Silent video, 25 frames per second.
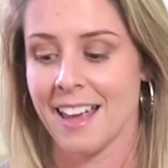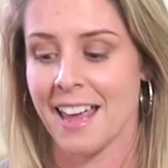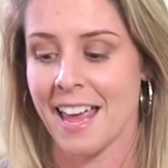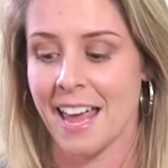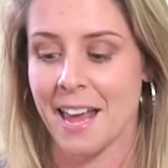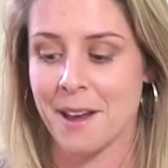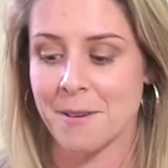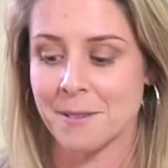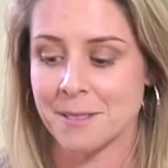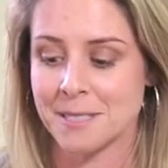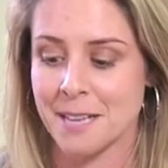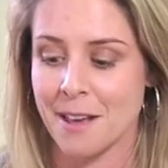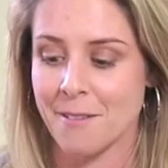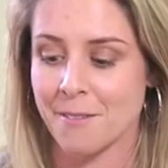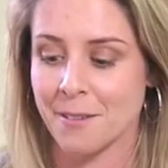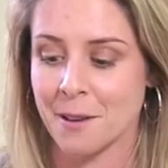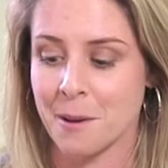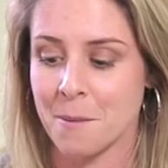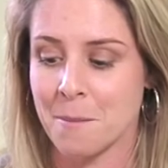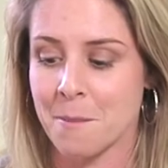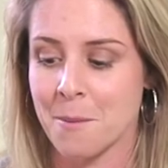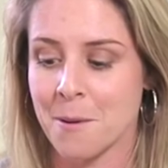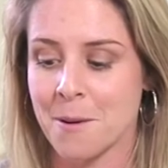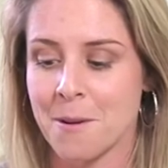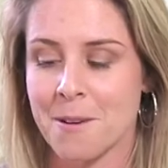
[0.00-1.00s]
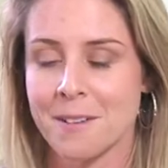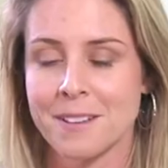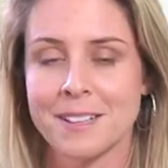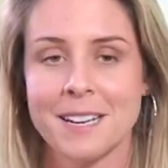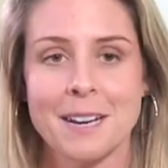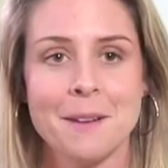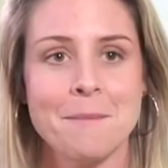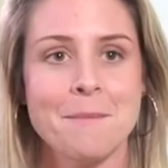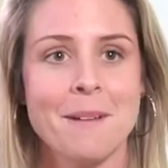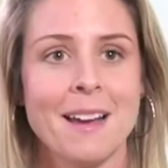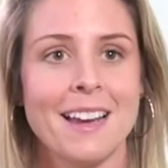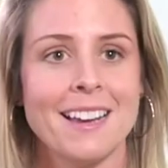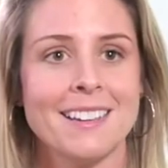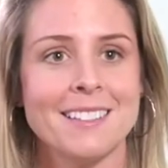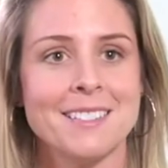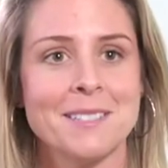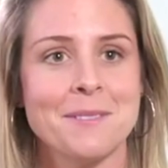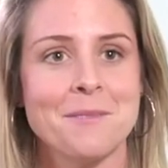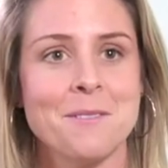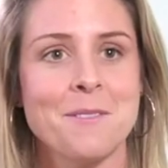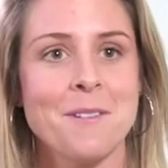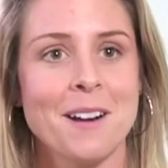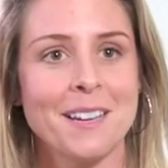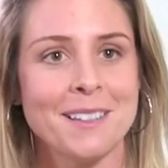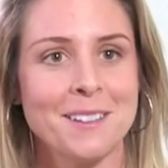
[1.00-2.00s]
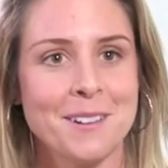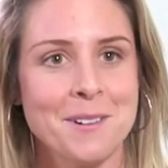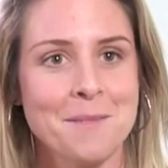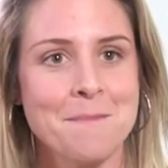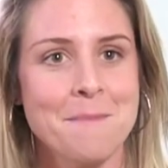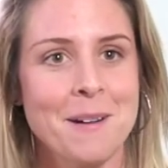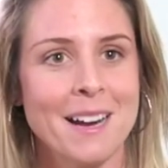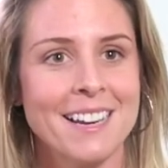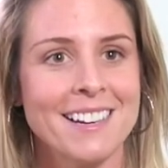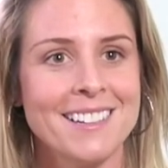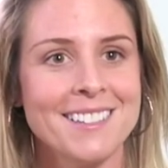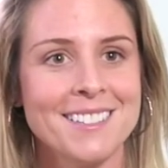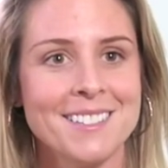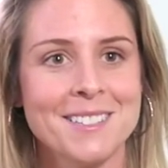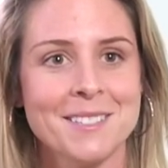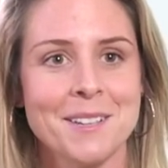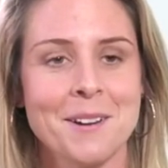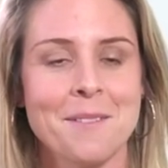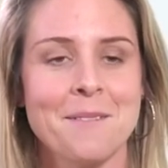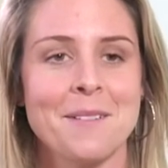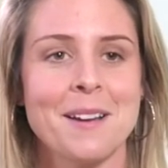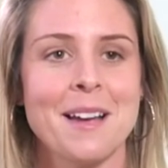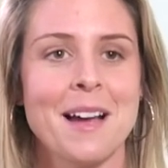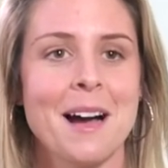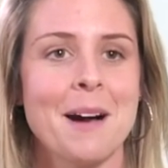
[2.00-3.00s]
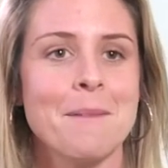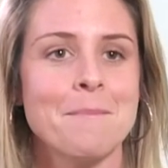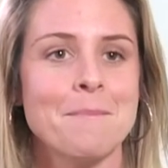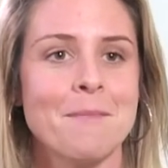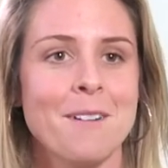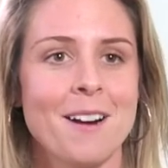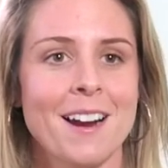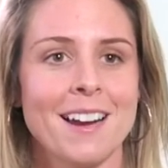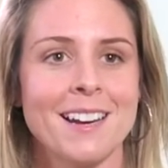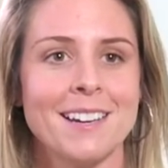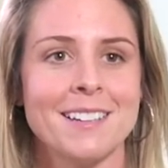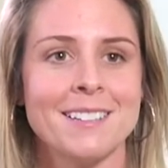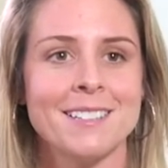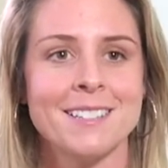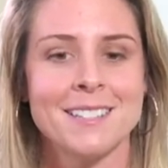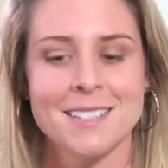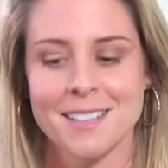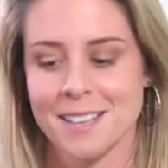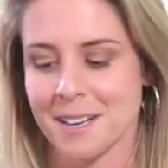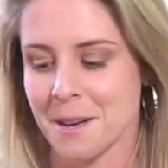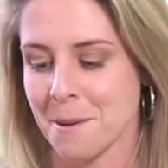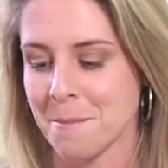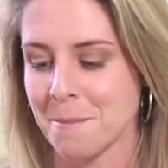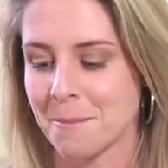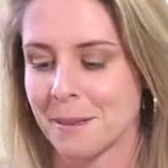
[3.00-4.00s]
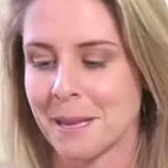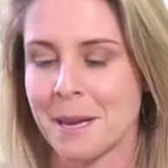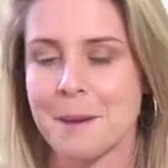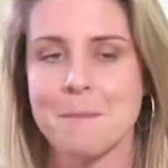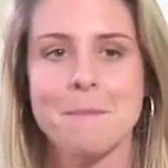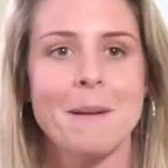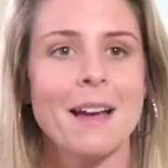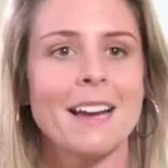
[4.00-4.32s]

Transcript: He was having a ball and he made some great little buddies, so we upgraded to the complete